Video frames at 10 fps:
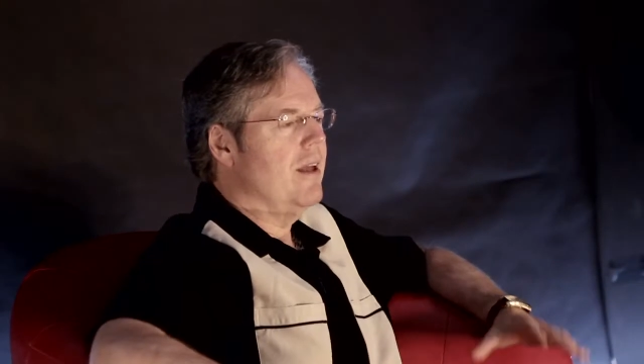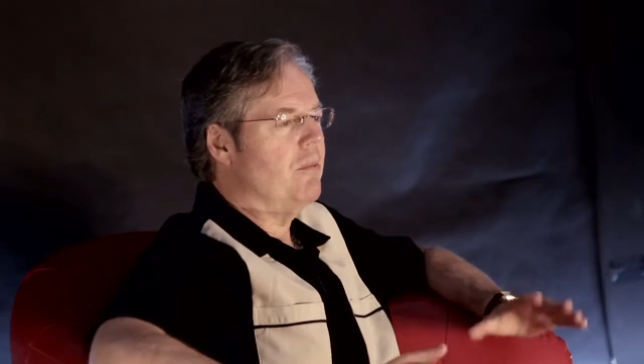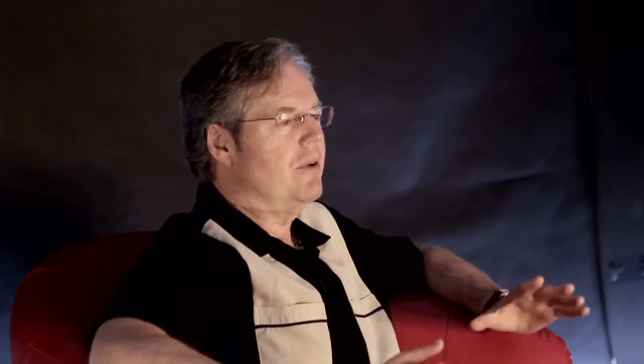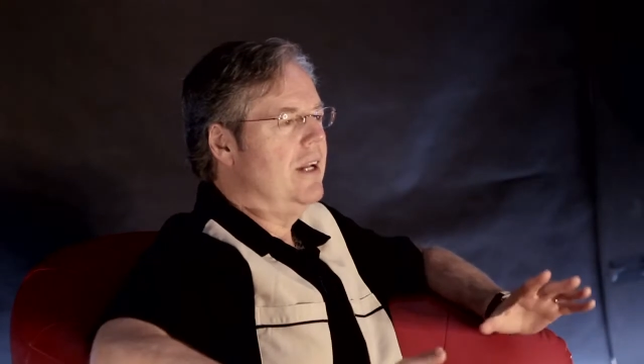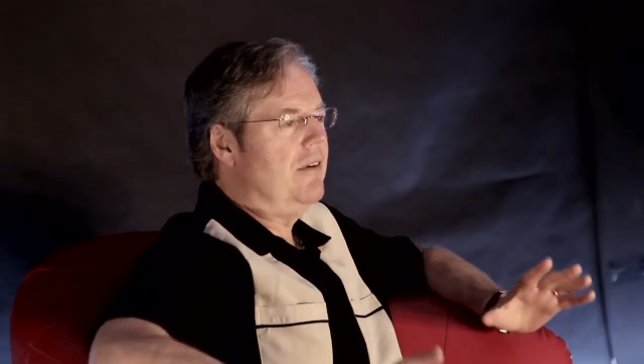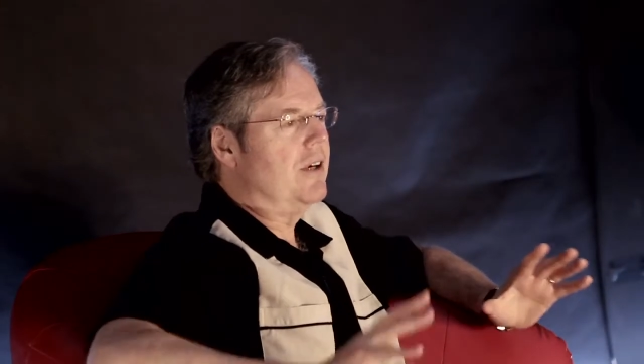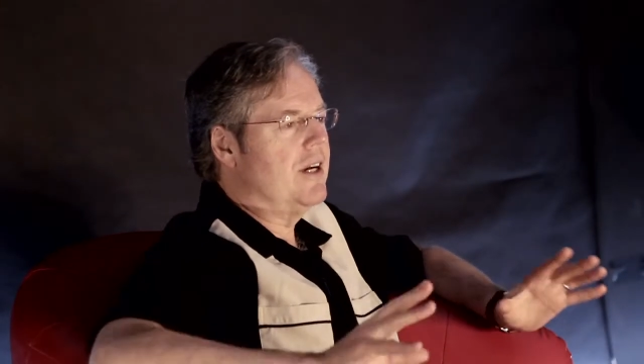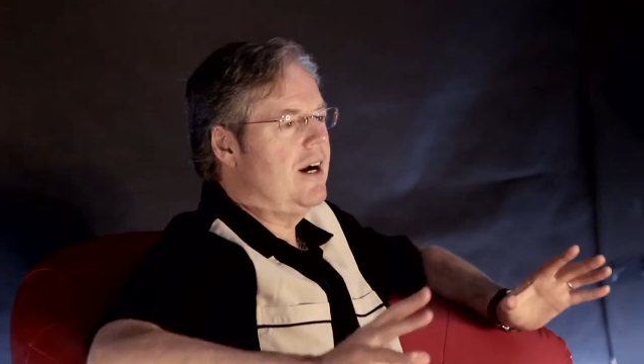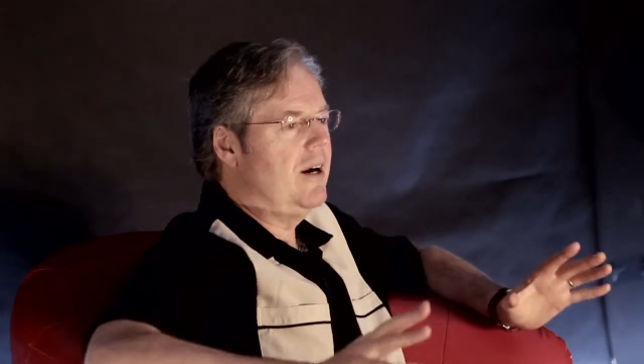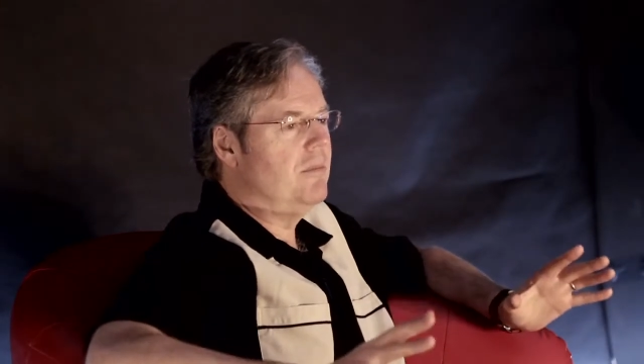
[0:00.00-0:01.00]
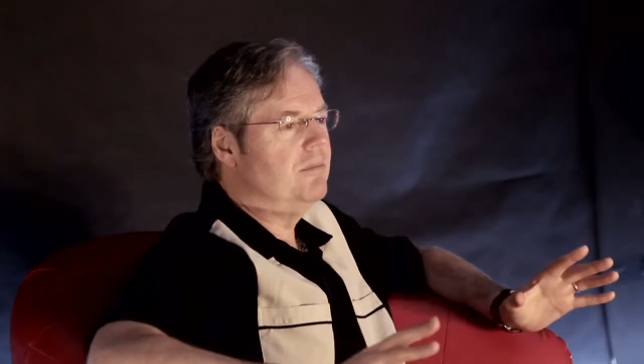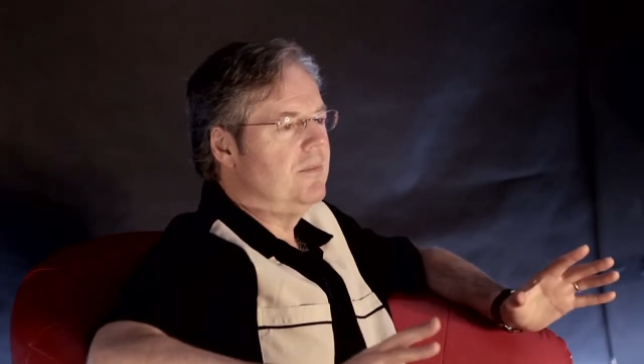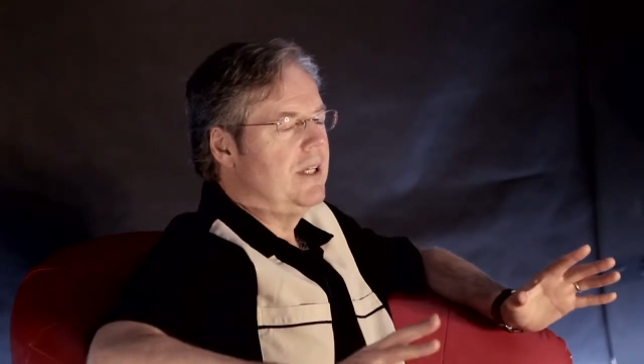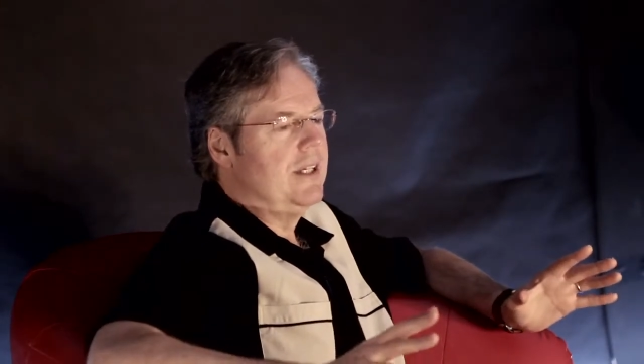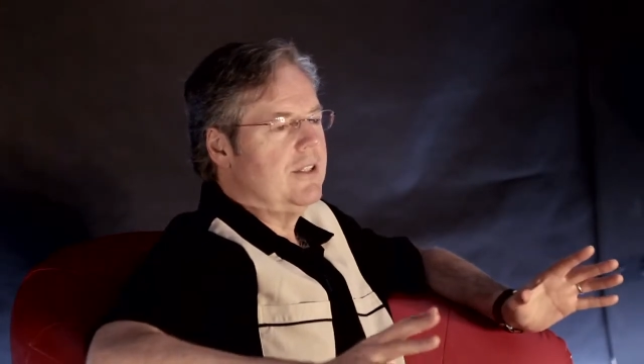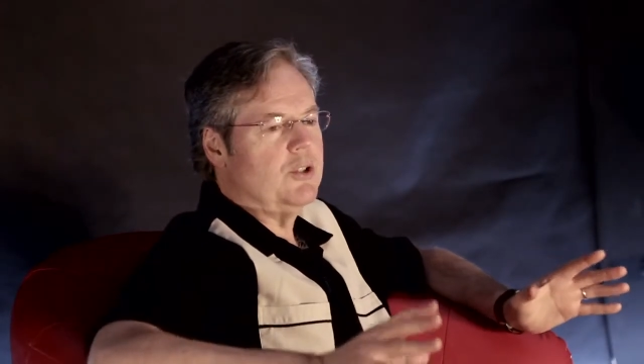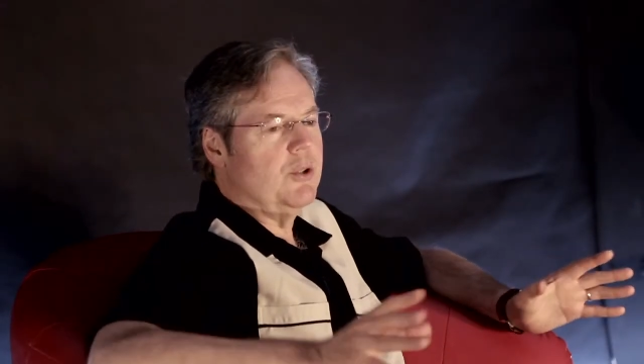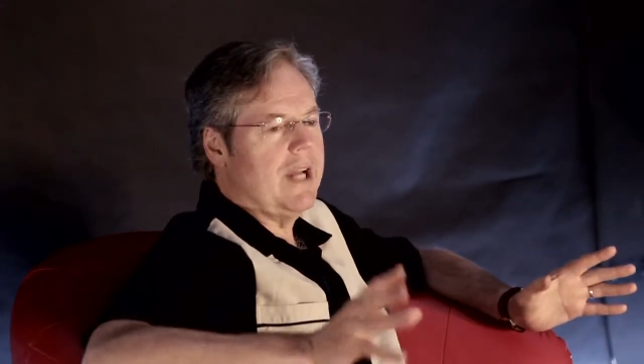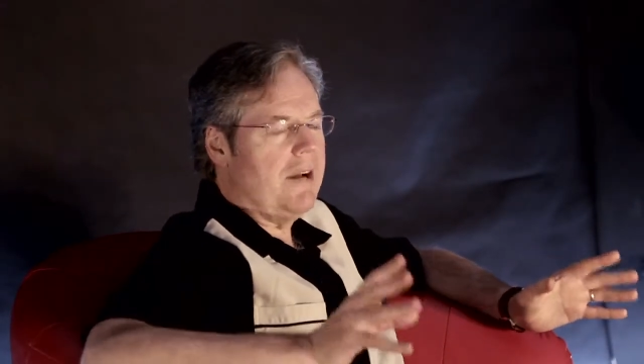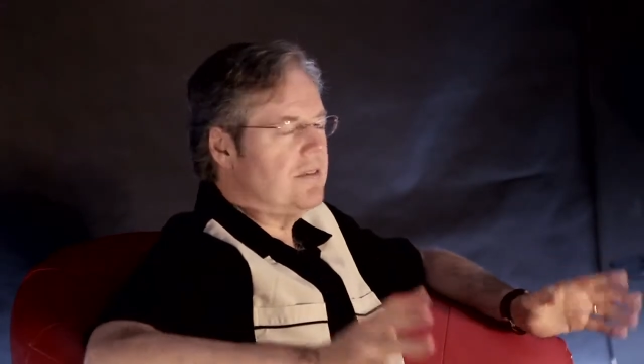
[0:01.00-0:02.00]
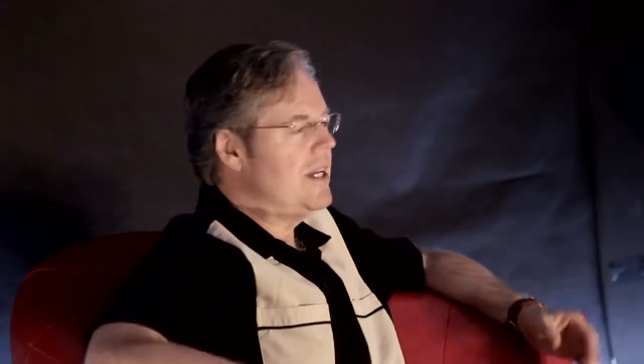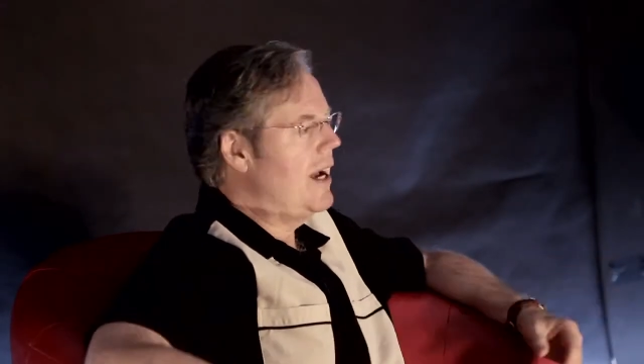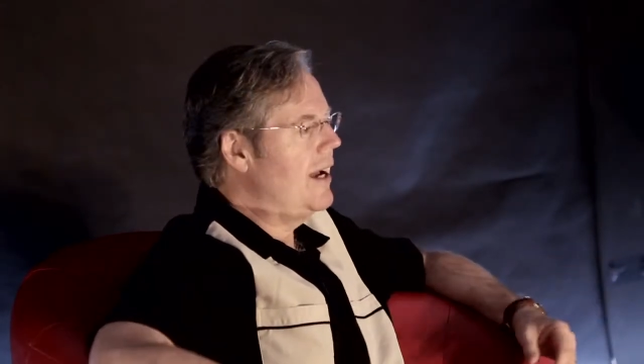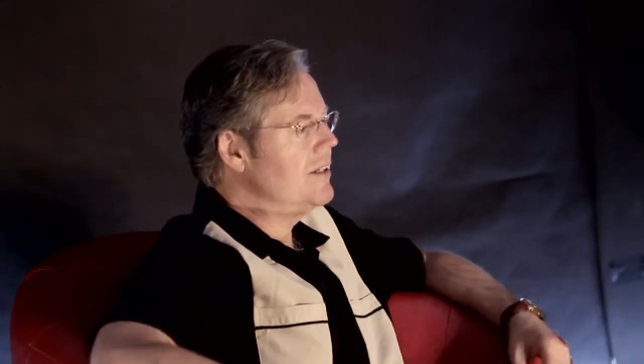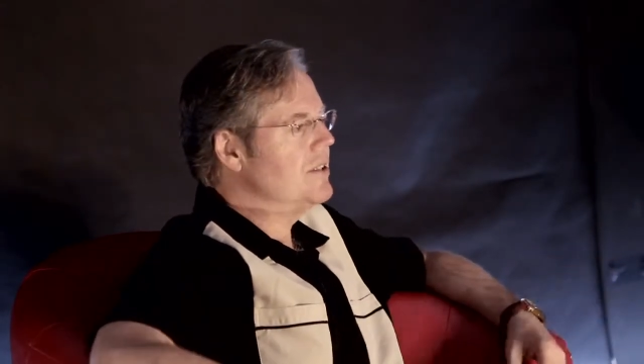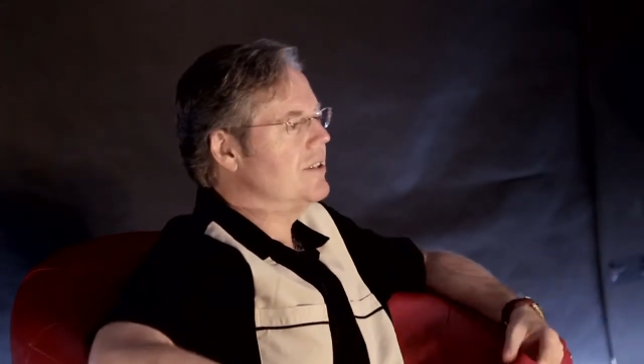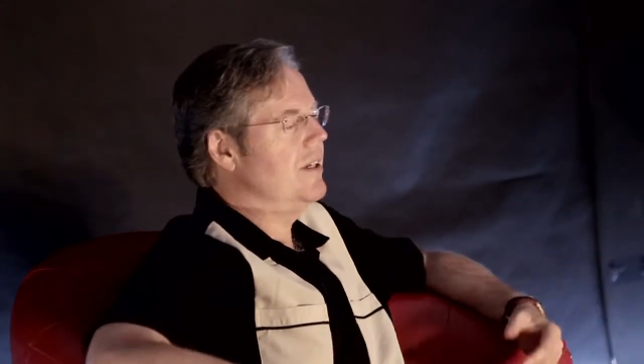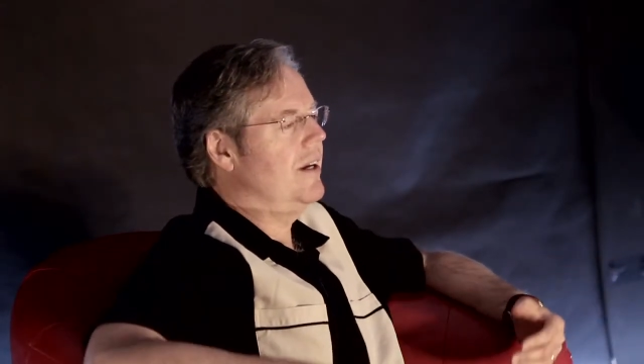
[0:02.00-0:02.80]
that would never come to an advertised